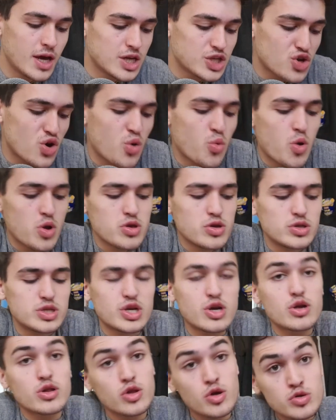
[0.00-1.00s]
So I want you
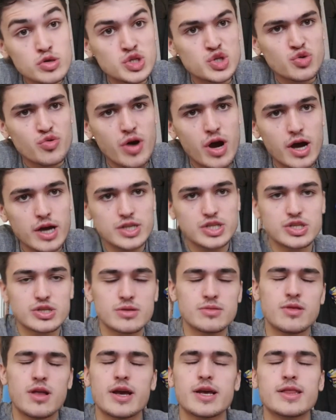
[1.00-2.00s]
to close your
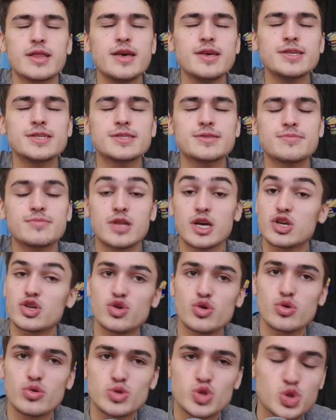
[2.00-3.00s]
eyes like this,
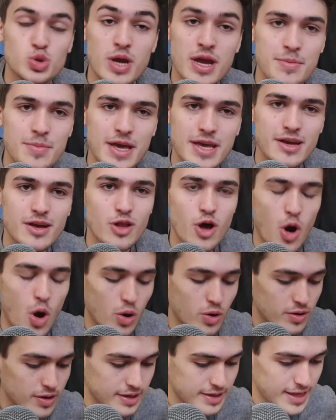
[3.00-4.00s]
like you're dreaming
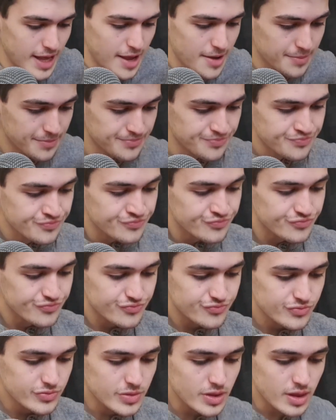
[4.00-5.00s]
along, okay?
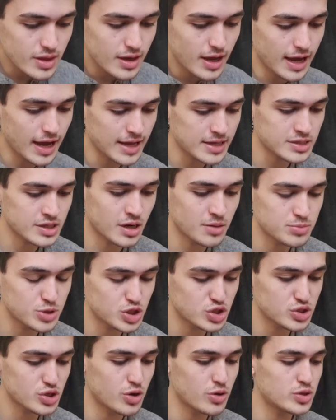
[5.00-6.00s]
And I'm
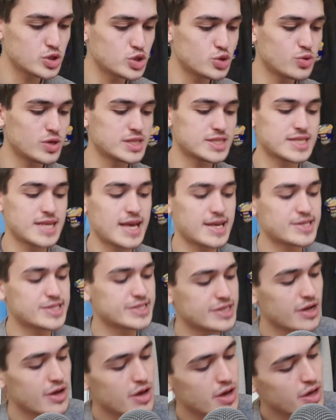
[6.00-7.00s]
just going to
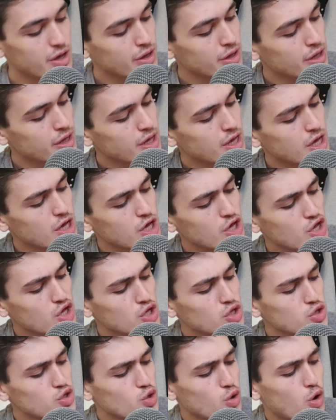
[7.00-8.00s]
assess
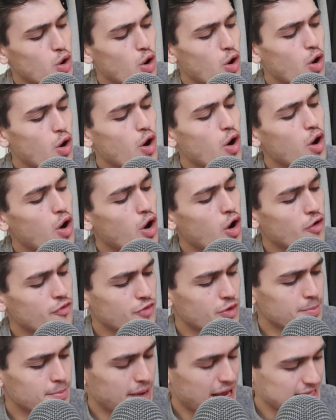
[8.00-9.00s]
your
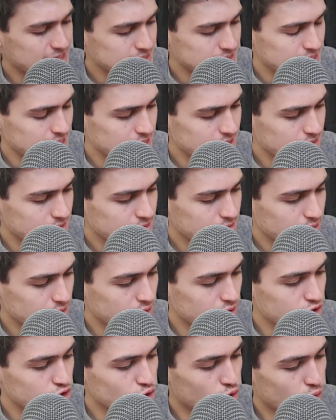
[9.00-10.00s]
ophthalmic,
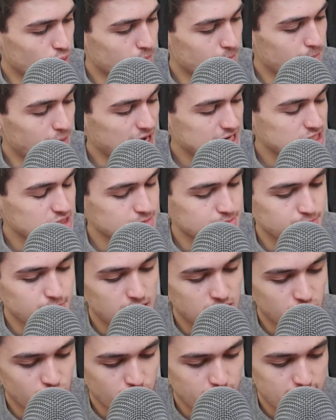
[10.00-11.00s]
your
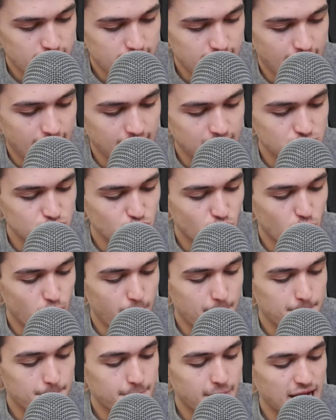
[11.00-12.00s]
maxillary and your
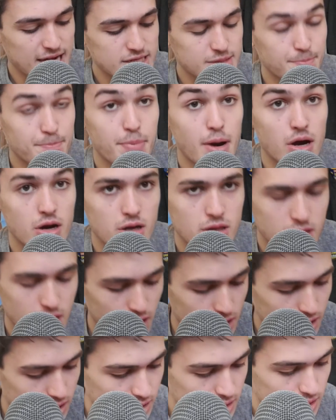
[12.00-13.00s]

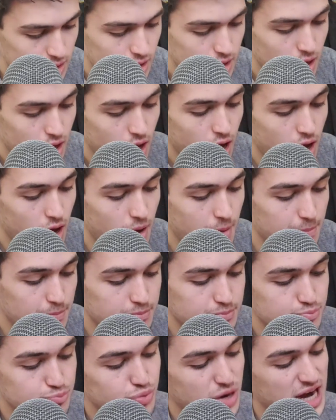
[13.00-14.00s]
mandibular
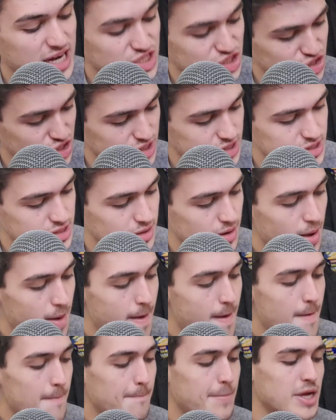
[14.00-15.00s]
branches
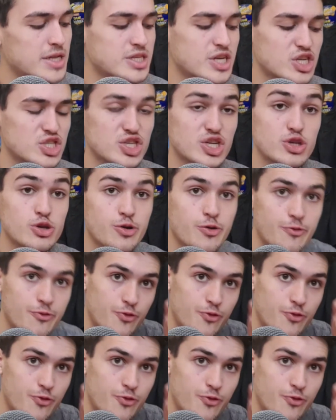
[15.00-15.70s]
by touching your